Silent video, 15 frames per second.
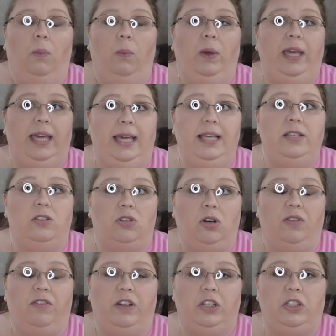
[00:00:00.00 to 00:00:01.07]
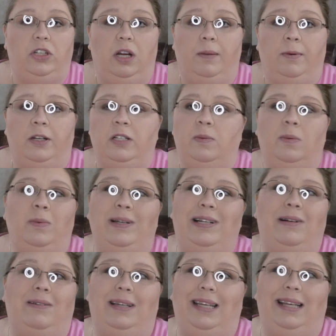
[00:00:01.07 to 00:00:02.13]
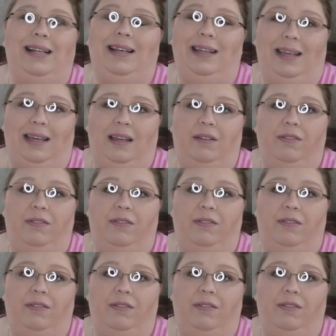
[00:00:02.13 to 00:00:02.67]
We eat stra fresh strawberries, but we don't eat enough.